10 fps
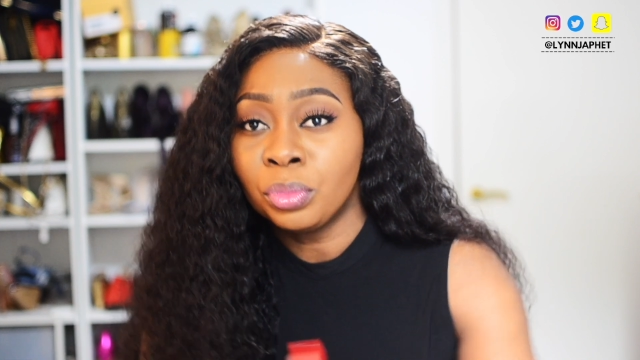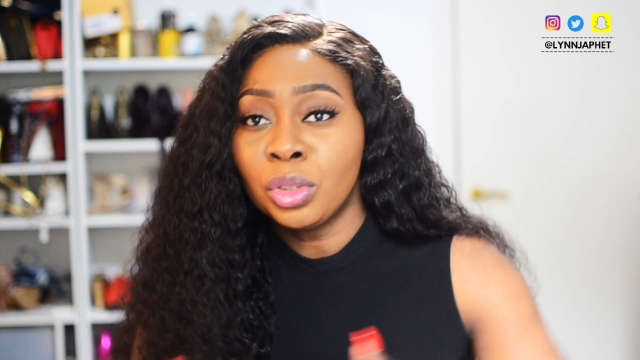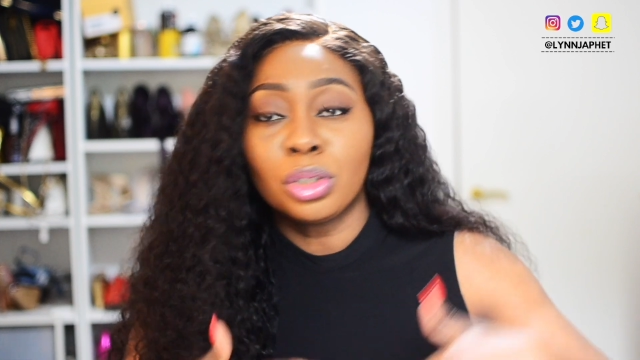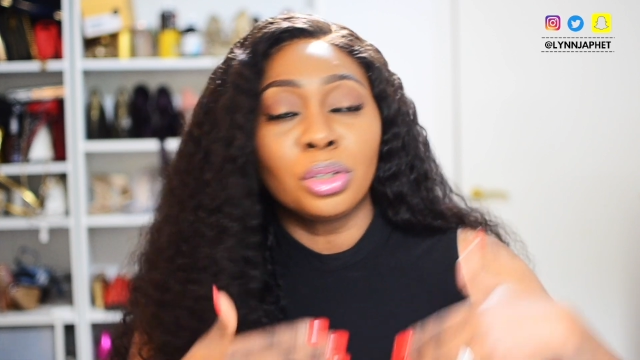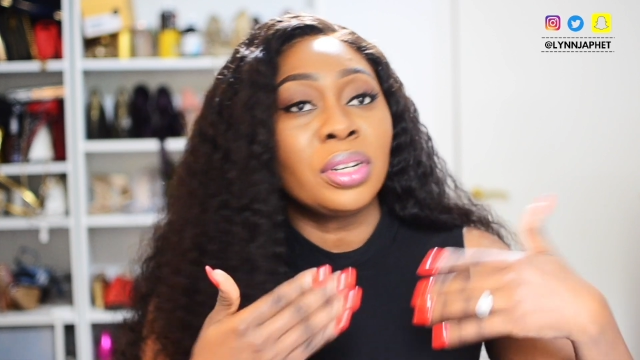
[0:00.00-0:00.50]

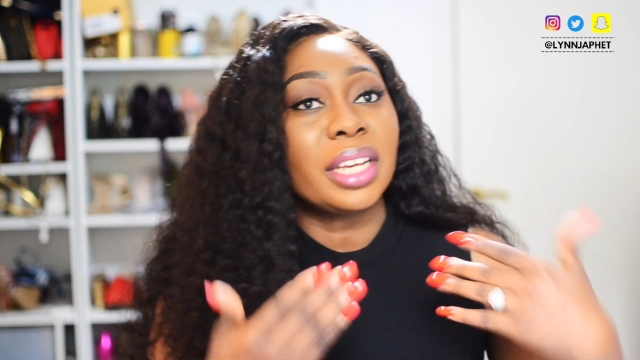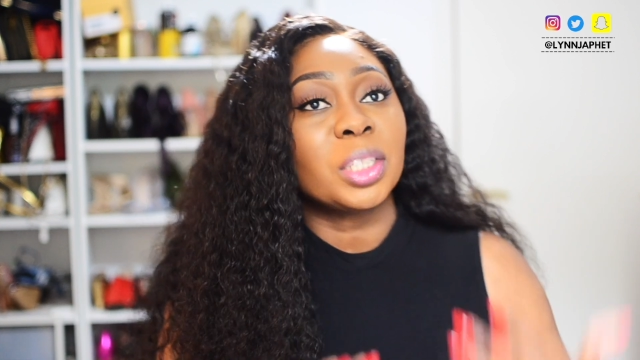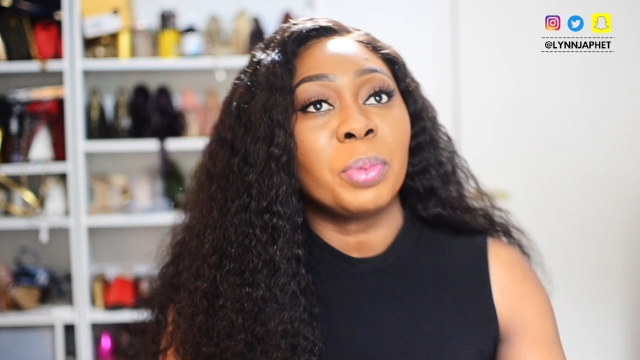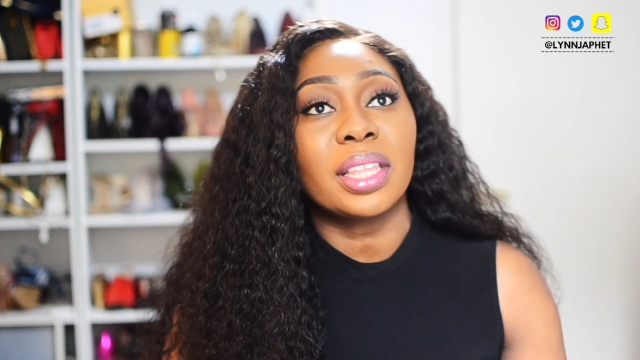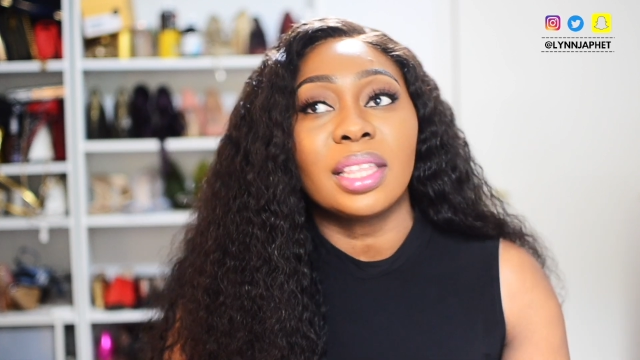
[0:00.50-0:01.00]
So don't
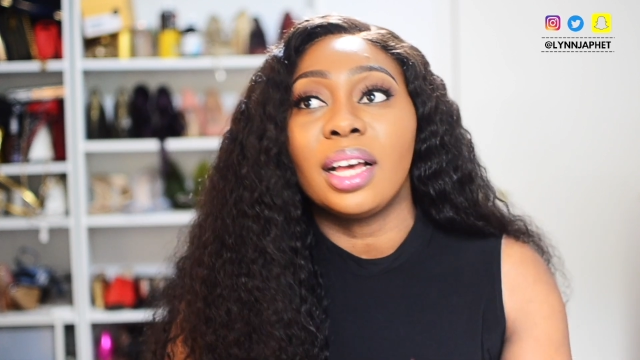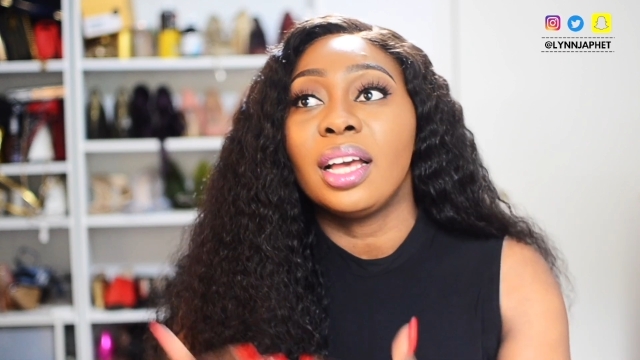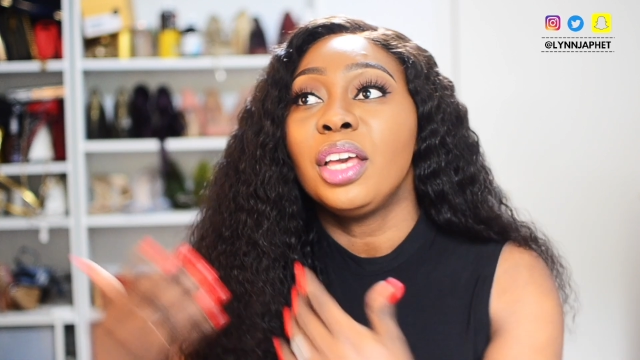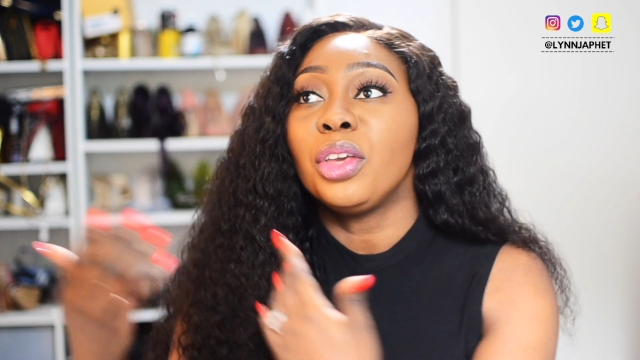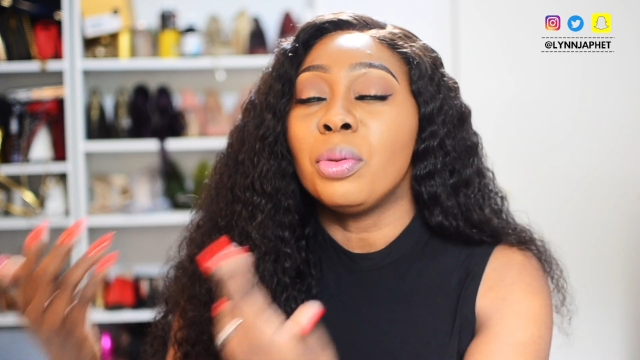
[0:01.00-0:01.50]
expect that
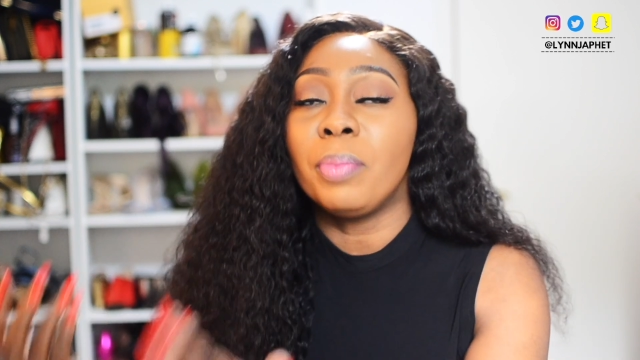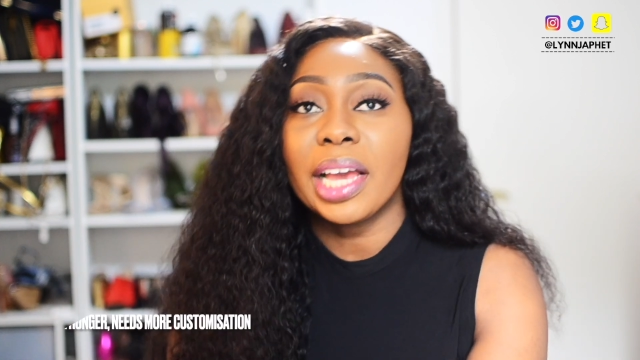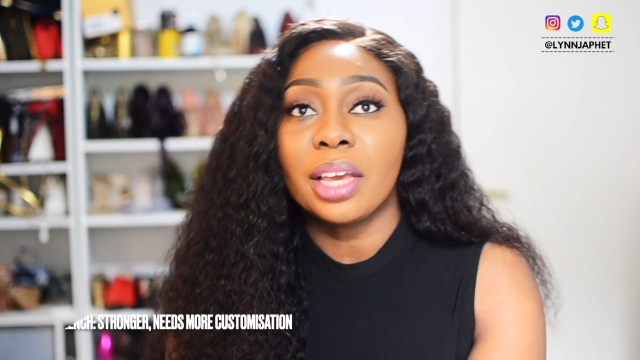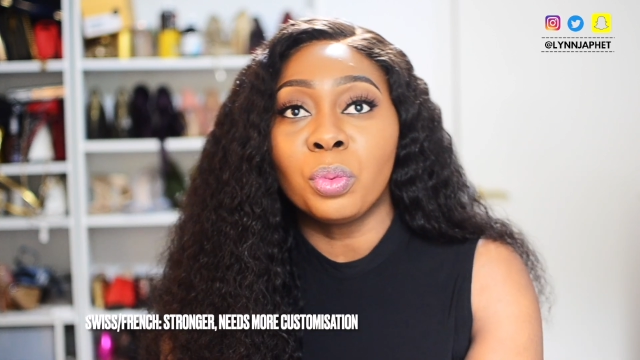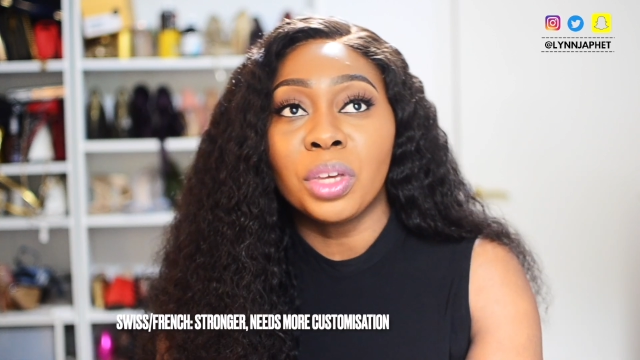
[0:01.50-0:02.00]
you buy
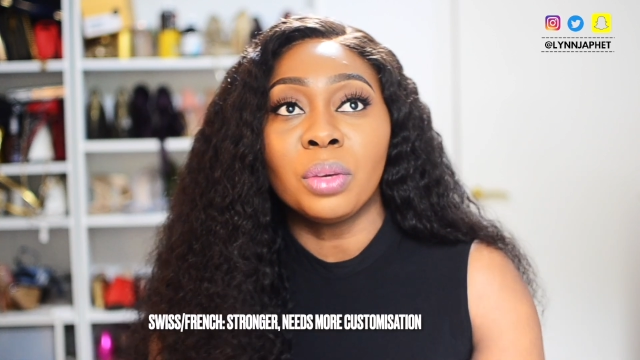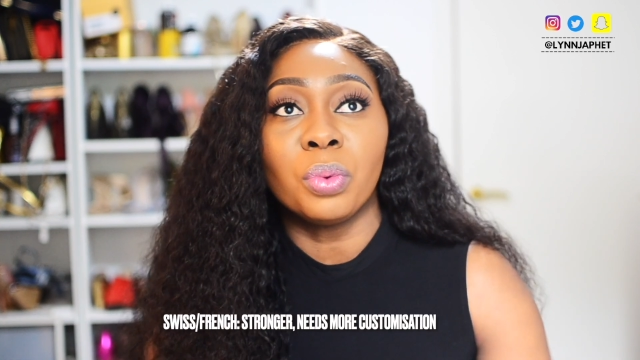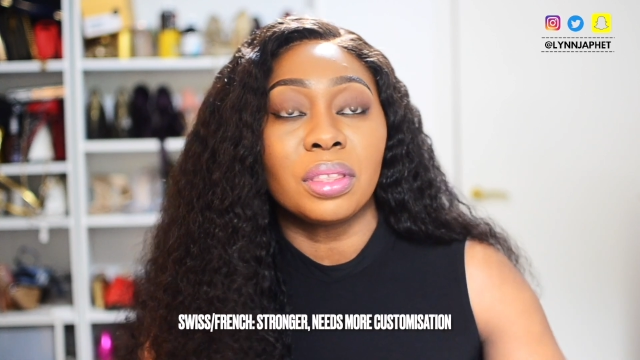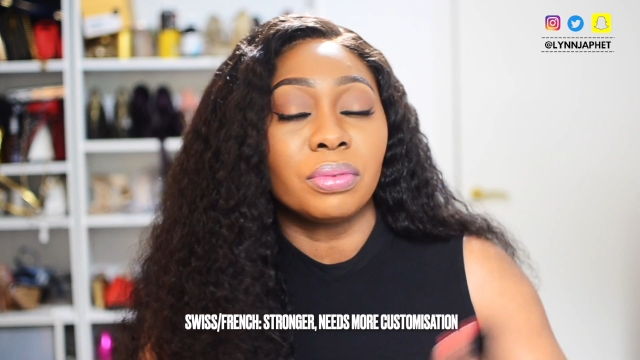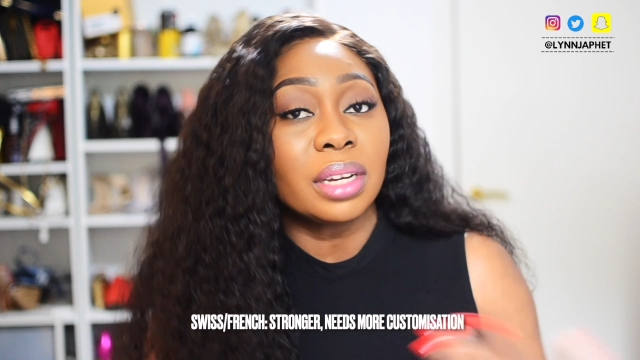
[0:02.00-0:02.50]
a wig
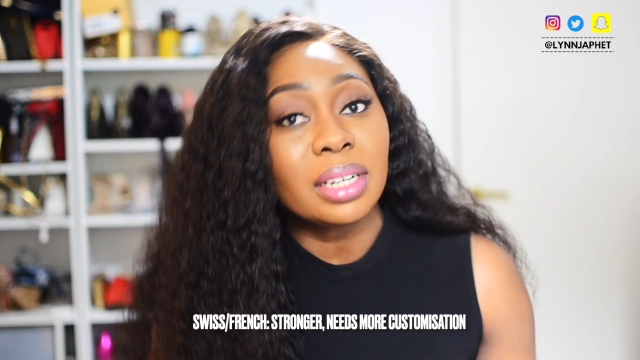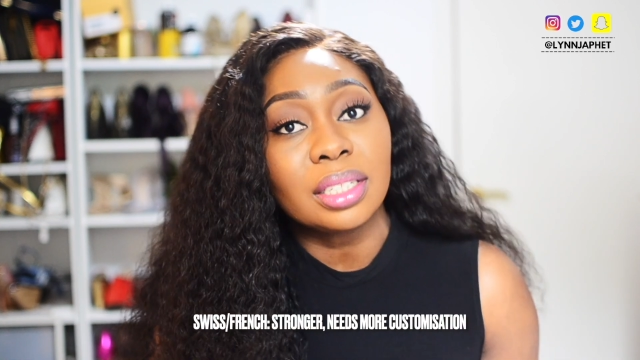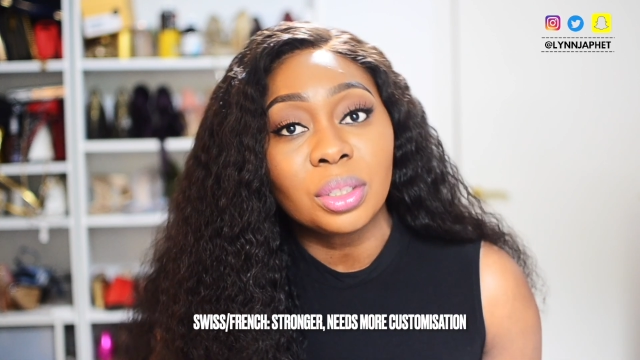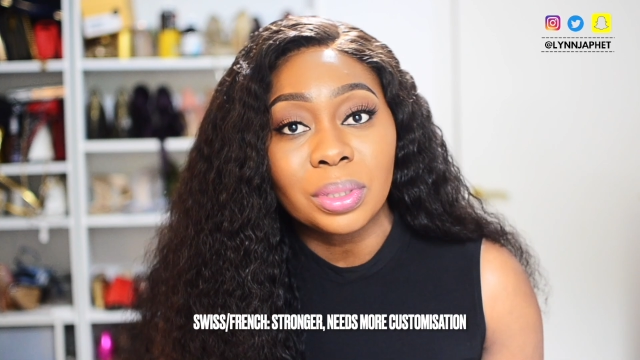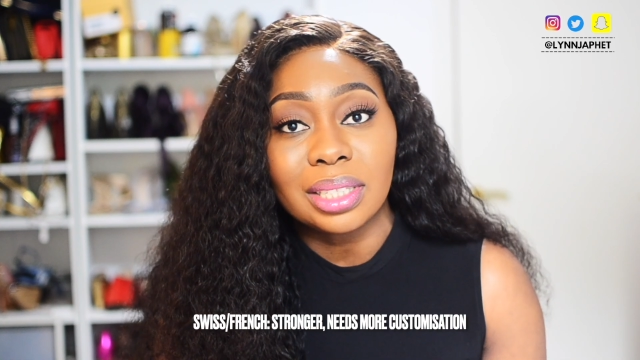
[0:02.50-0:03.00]
with regular
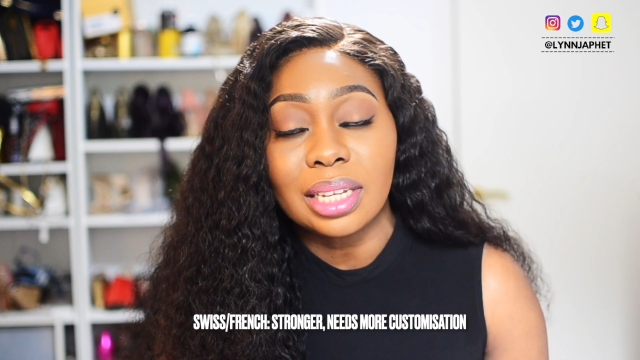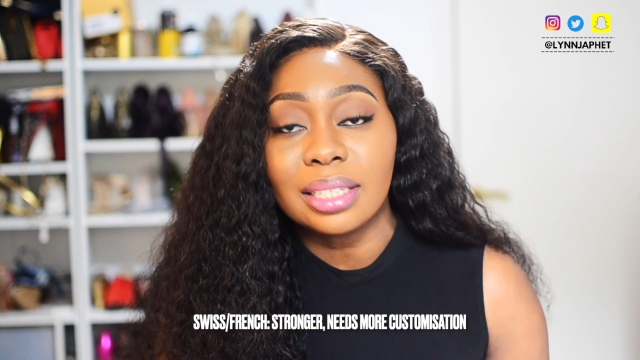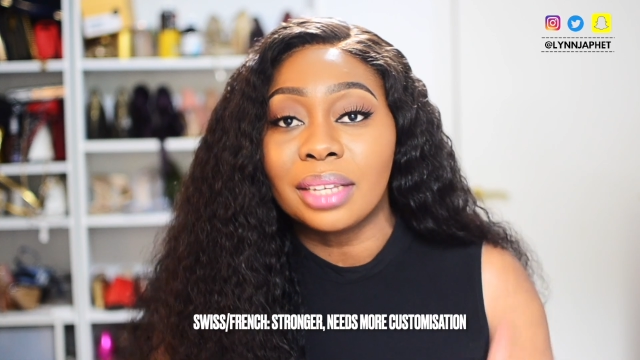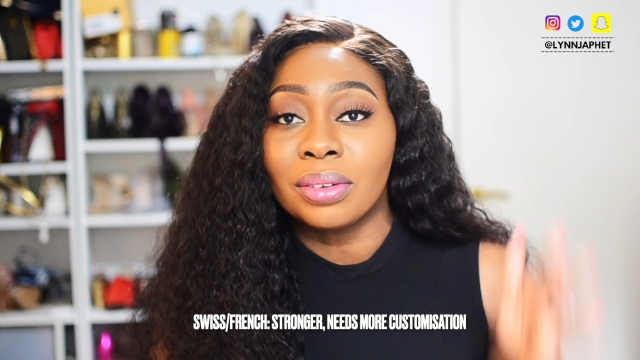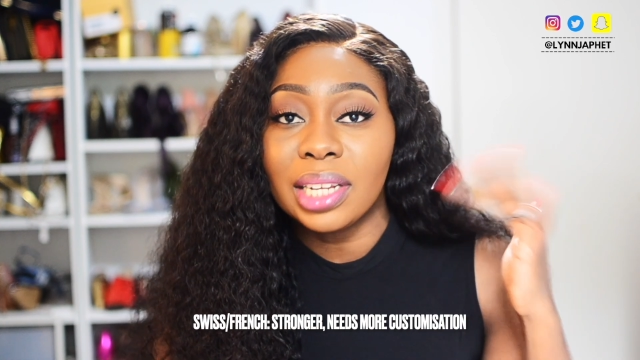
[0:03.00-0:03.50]
Swiss lace
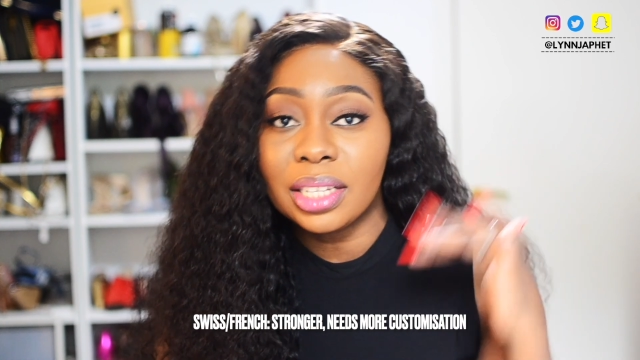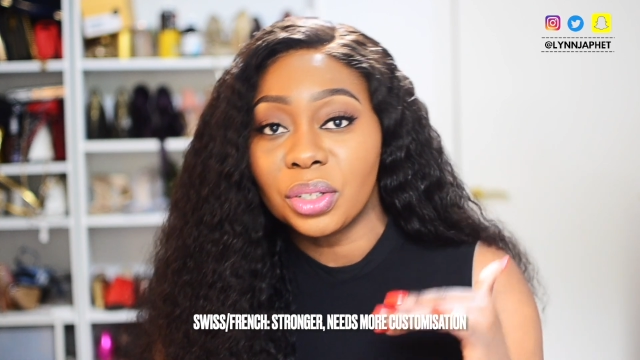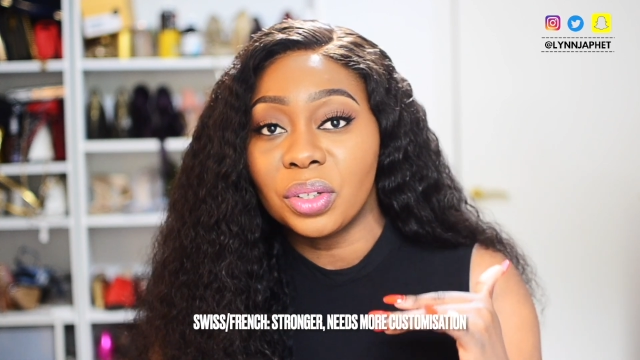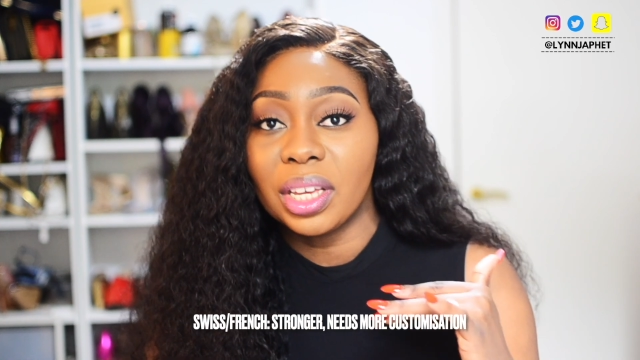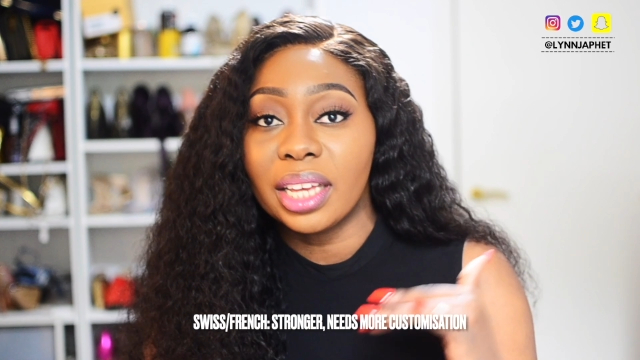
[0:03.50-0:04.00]
and you lay it on
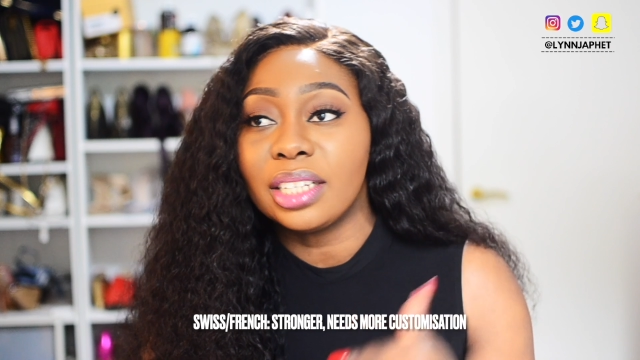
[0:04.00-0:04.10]
your head.